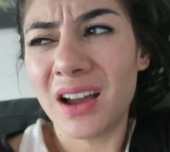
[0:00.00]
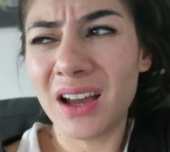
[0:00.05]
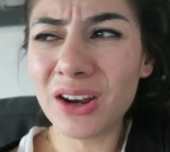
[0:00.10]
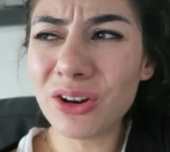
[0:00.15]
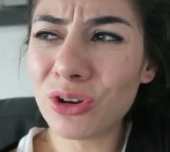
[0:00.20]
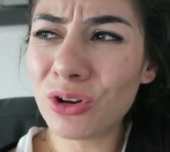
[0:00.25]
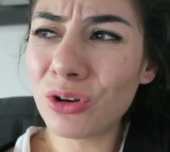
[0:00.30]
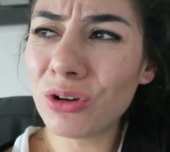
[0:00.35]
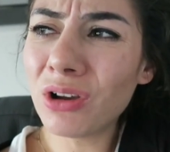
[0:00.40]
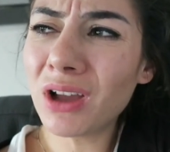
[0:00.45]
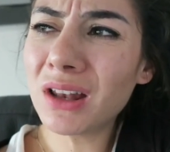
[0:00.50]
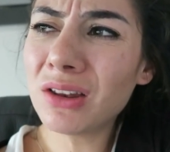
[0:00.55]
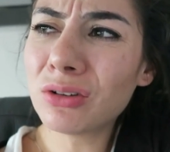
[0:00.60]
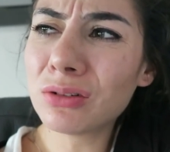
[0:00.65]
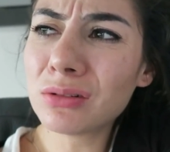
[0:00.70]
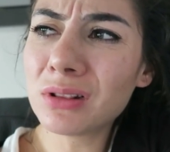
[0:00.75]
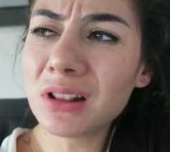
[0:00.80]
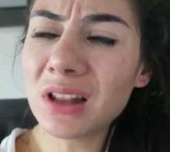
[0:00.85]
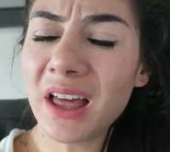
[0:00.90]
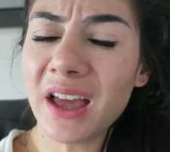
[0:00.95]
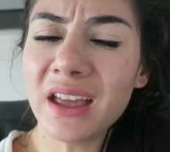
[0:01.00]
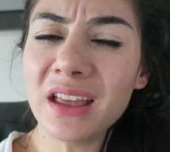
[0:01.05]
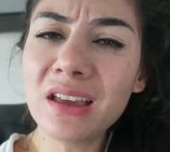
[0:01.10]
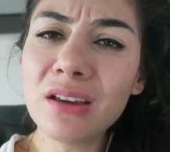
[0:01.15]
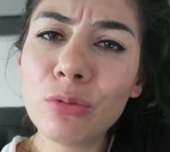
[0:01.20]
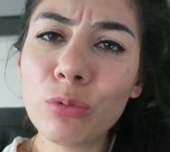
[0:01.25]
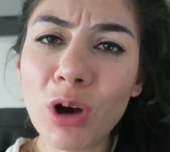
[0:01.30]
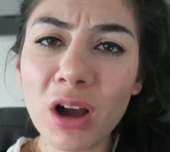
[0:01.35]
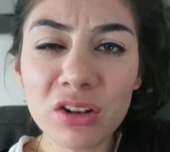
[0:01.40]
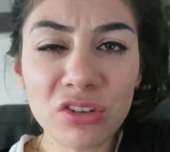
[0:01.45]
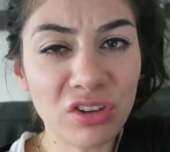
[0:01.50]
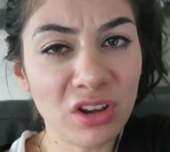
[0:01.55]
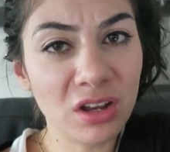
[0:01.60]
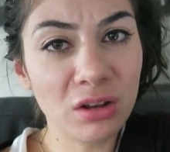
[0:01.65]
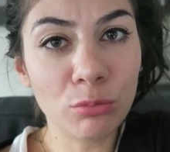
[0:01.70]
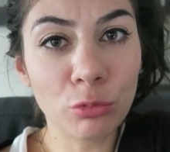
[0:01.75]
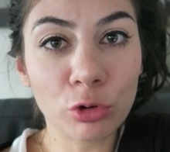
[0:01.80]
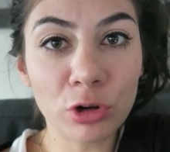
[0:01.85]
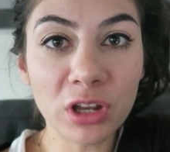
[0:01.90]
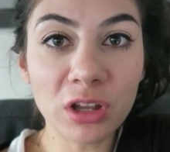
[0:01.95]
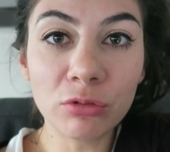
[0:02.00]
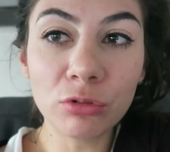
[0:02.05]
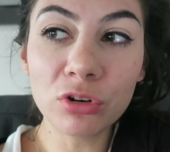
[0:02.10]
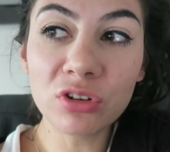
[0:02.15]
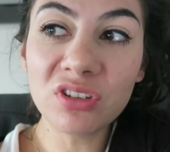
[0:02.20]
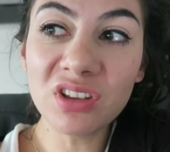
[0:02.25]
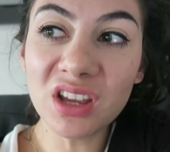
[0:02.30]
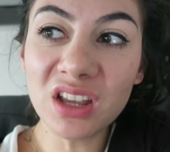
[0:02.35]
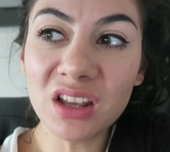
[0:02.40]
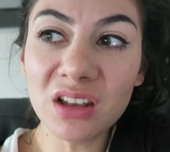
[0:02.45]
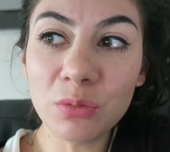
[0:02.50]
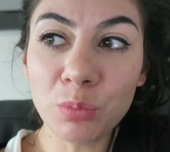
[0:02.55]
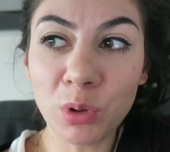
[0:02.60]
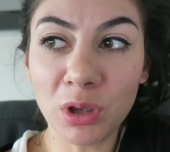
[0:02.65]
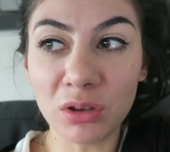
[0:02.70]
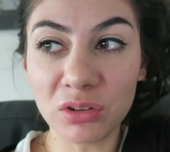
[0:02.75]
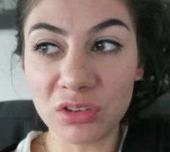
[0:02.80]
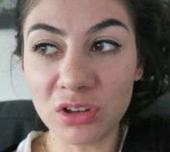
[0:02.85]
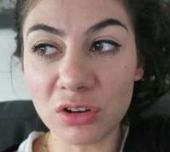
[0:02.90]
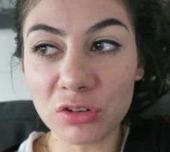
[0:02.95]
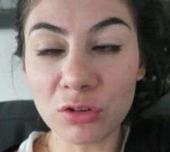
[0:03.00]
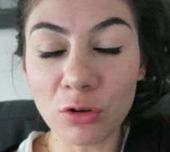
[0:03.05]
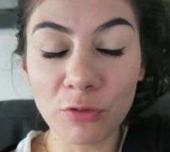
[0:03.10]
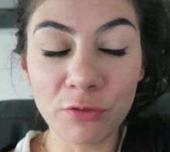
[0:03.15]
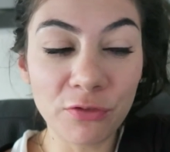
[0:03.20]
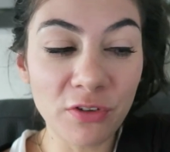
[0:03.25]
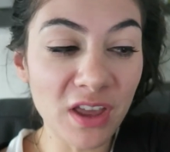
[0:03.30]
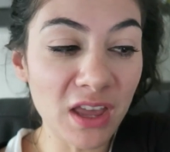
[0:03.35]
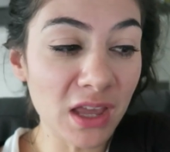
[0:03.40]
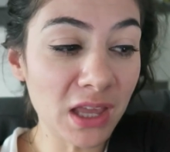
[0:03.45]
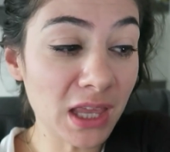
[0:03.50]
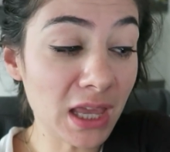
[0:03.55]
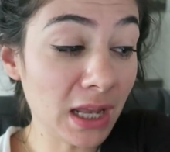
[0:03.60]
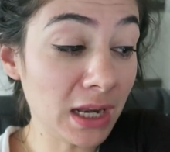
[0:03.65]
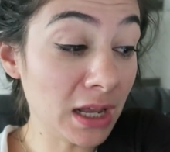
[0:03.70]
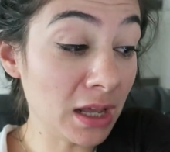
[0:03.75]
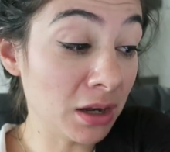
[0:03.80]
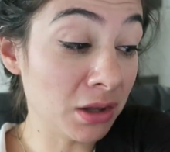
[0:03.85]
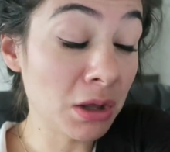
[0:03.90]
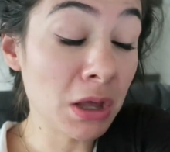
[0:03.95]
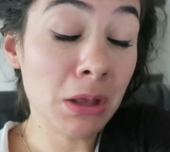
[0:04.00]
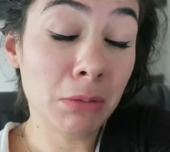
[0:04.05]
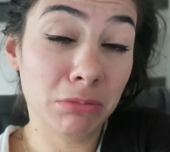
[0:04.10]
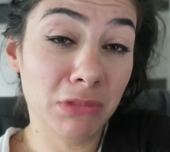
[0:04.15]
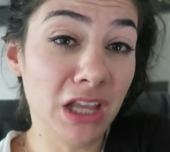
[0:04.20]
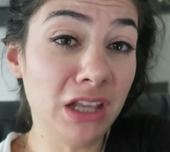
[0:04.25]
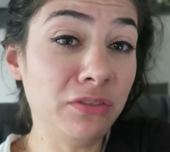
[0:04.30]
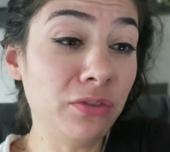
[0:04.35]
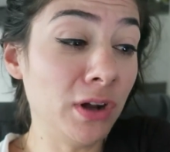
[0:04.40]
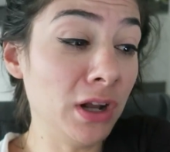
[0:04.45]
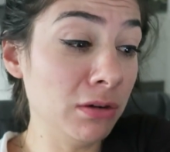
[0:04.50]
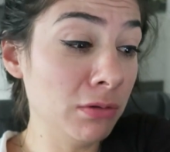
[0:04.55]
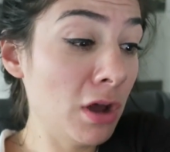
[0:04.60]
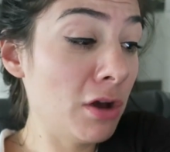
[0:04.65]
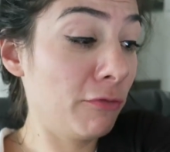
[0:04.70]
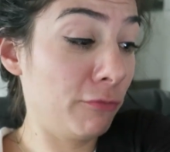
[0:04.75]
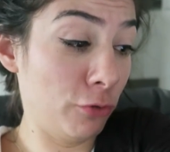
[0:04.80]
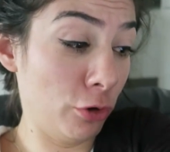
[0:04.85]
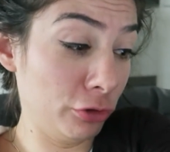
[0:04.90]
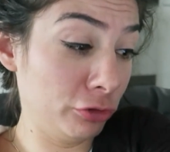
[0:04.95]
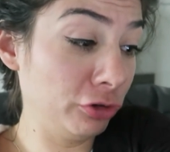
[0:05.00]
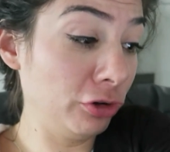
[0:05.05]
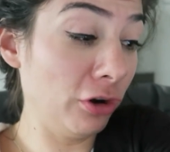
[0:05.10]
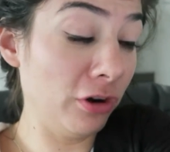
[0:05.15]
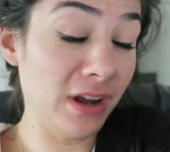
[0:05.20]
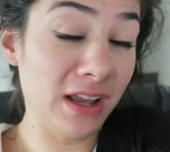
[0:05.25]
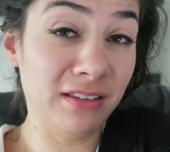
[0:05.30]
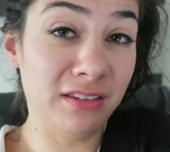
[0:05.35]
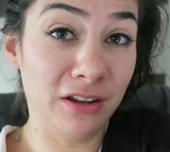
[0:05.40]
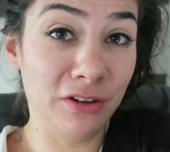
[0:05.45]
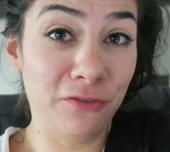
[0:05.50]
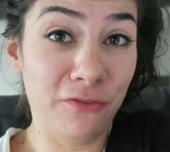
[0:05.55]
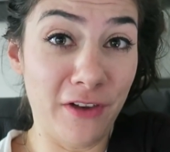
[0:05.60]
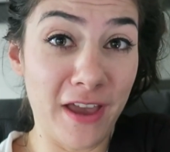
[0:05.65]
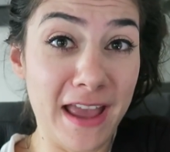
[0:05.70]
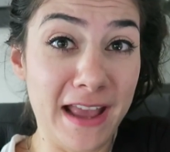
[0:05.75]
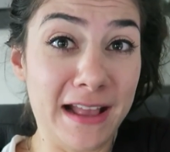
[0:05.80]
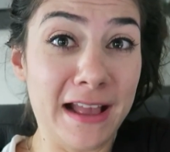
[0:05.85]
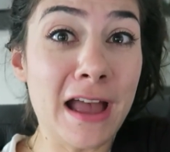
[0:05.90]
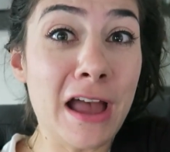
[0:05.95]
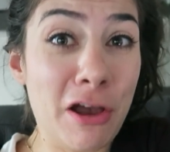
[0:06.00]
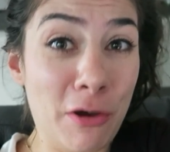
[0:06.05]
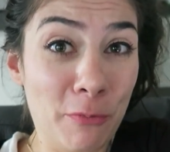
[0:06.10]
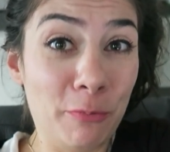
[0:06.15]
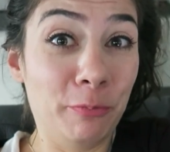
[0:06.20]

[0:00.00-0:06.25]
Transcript: I don't know, I don't like watching morning routines because they're so fake, yada yada. This one for sure isn't fake.